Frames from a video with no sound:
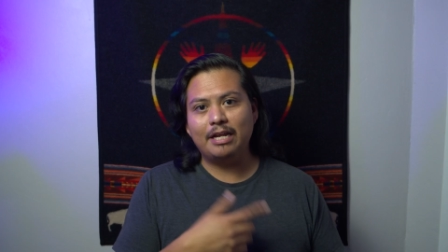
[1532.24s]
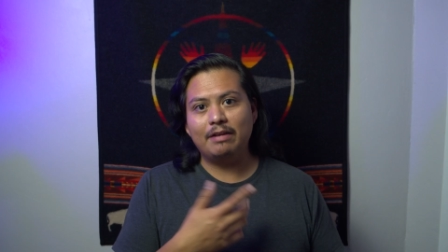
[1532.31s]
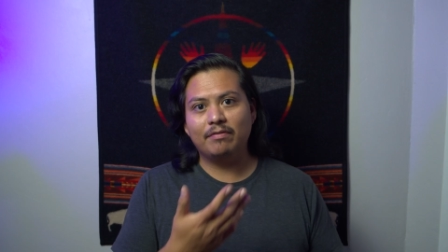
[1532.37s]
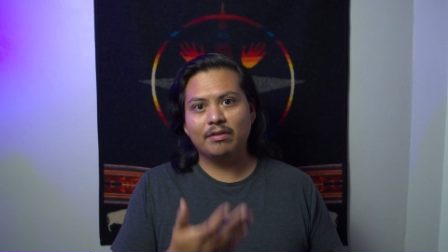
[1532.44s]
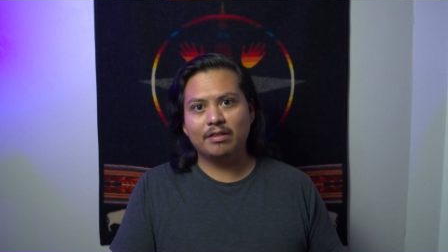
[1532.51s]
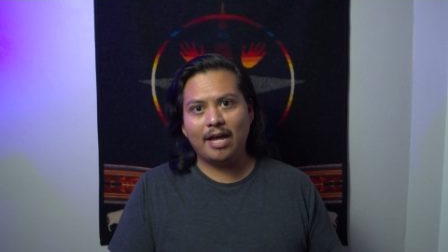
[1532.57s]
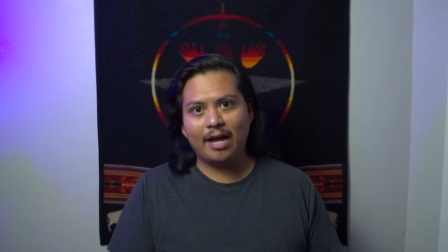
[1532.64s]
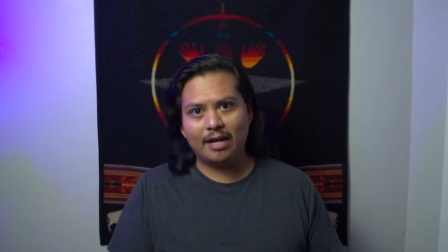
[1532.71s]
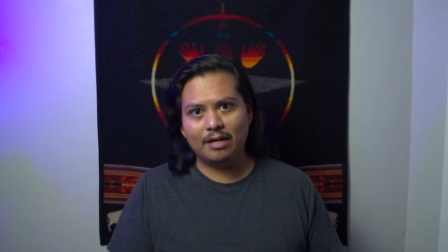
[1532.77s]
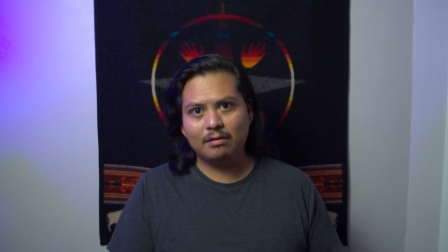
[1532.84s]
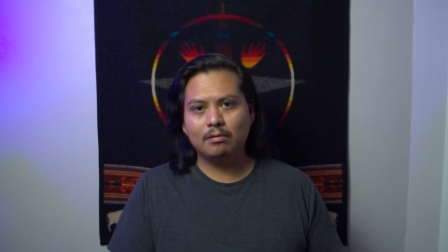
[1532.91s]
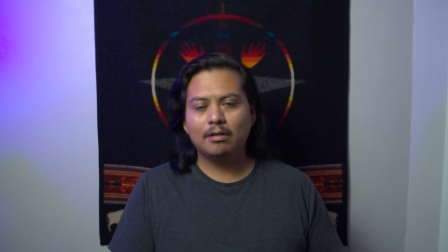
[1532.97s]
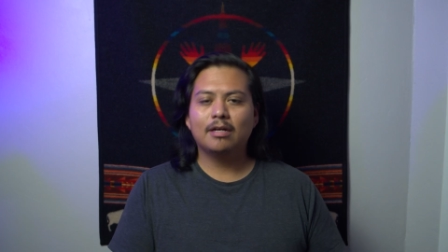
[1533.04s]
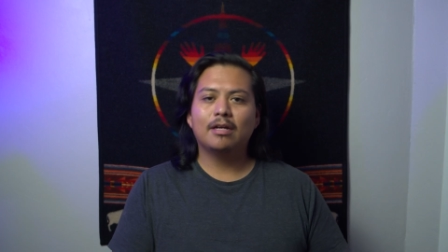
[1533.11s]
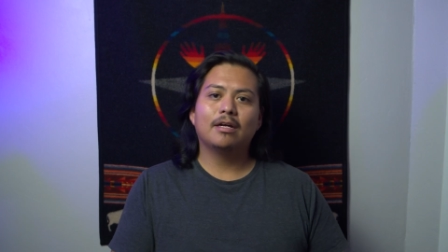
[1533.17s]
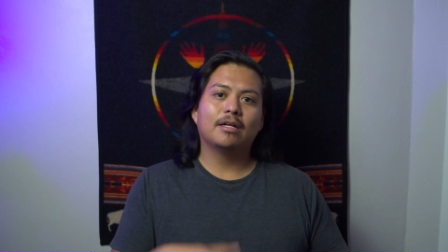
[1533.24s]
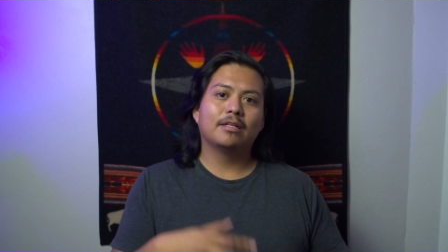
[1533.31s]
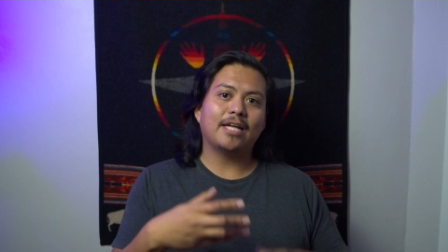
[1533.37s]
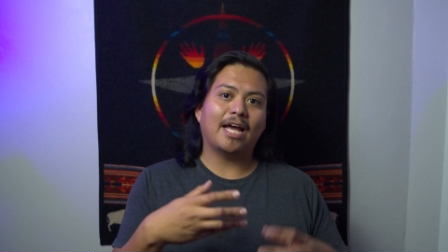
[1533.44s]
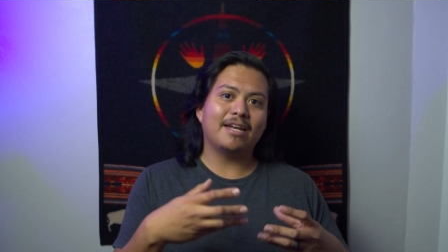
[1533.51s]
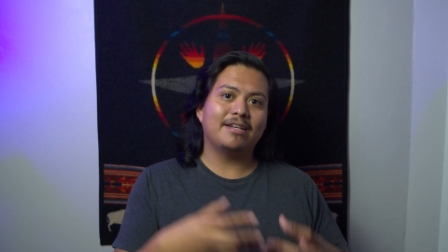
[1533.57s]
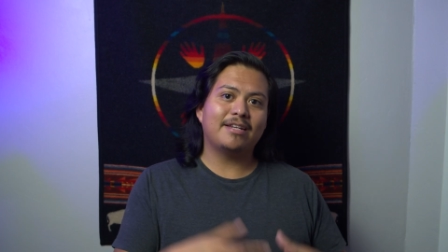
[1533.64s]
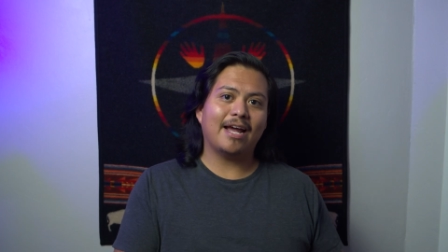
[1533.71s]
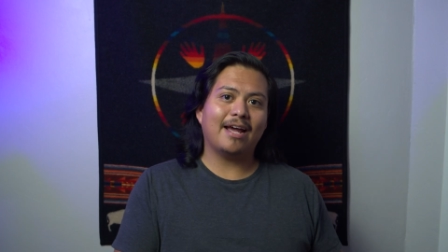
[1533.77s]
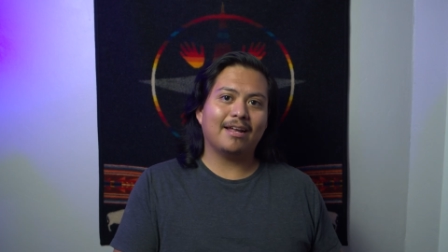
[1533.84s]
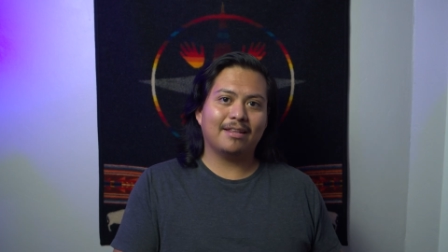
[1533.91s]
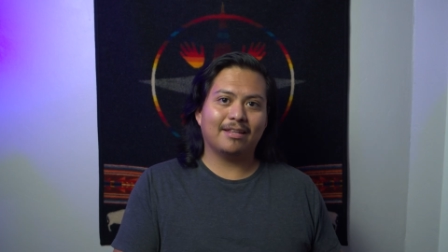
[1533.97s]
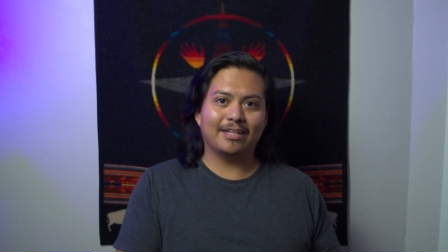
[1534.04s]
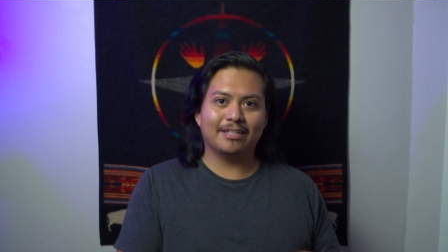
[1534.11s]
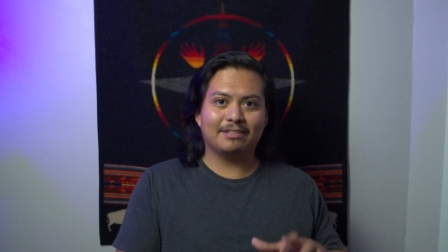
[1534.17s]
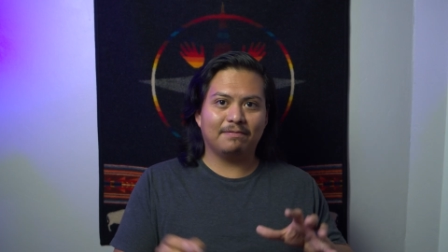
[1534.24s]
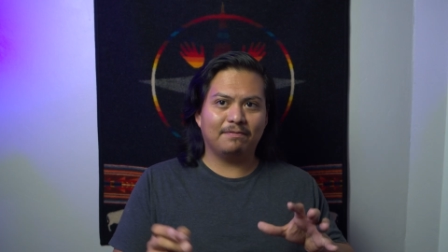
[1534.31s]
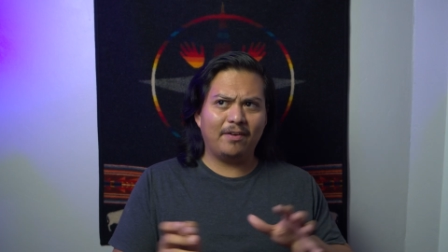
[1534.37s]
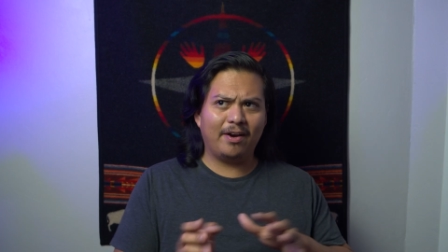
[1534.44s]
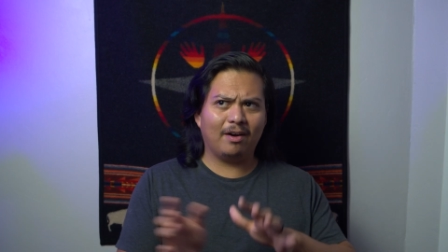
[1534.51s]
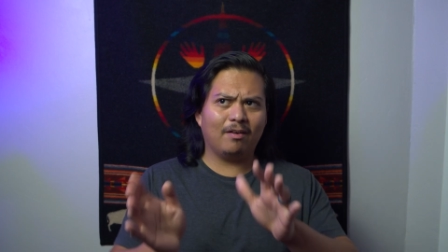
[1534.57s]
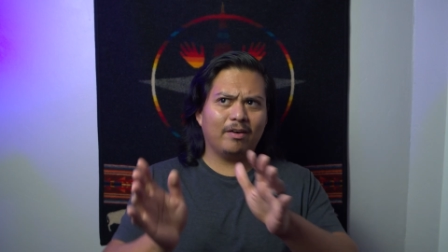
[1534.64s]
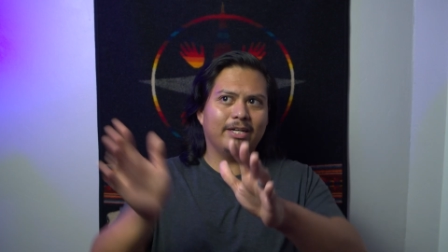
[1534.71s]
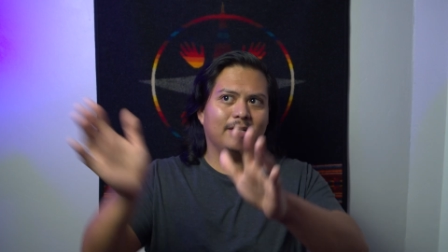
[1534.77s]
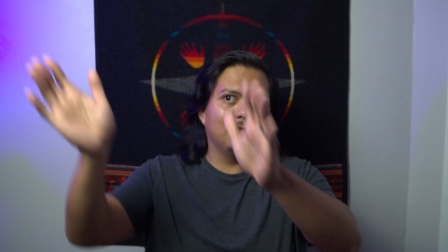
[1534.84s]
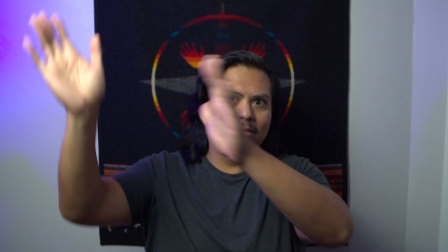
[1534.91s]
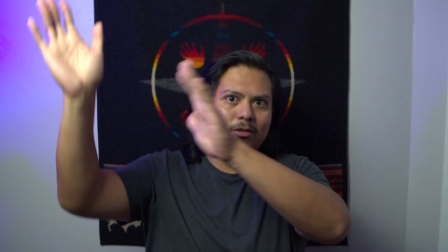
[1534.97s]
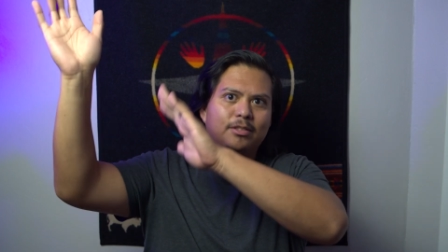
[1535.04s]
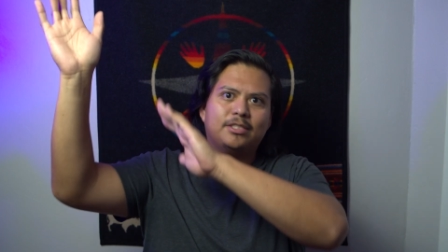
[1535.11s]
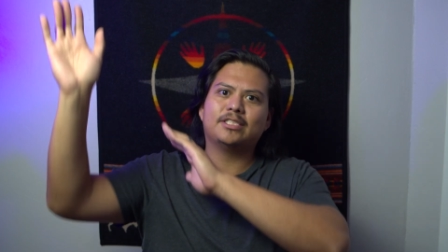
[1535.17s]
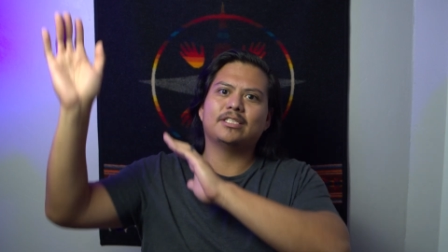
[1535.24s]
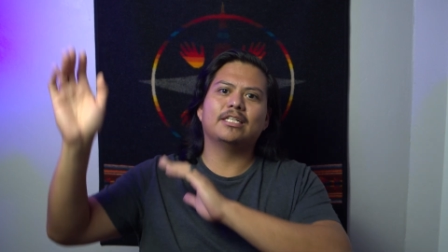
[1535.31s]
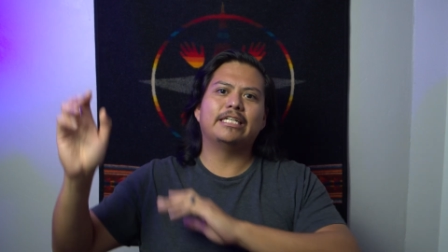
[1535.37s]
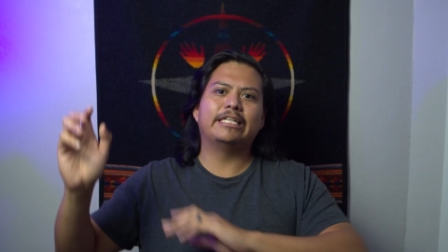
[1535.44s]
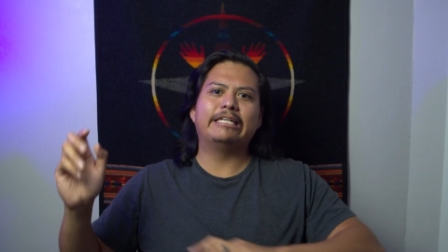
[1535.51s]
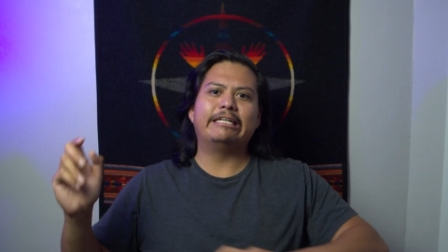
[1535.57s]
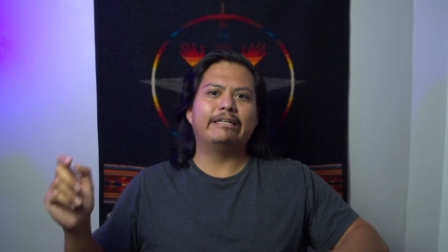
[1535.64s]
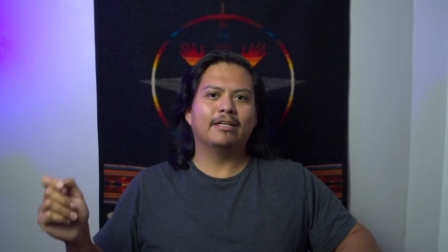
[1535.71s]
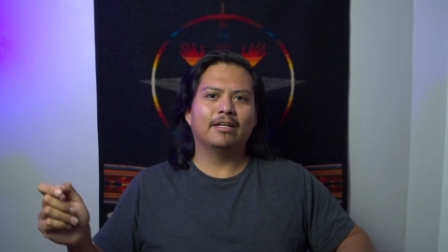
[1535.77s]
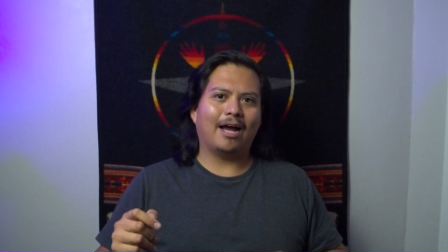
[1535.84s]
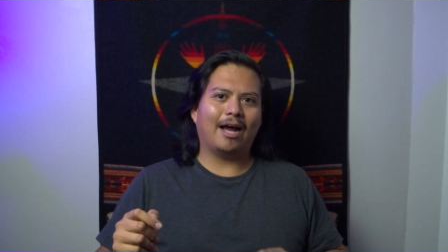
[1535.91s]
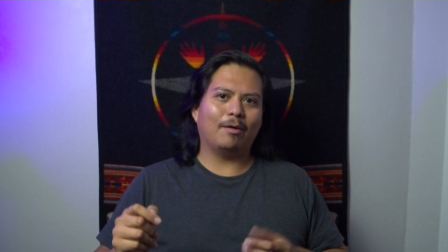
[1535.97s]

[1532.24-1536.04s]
And even then, that death is very loosely,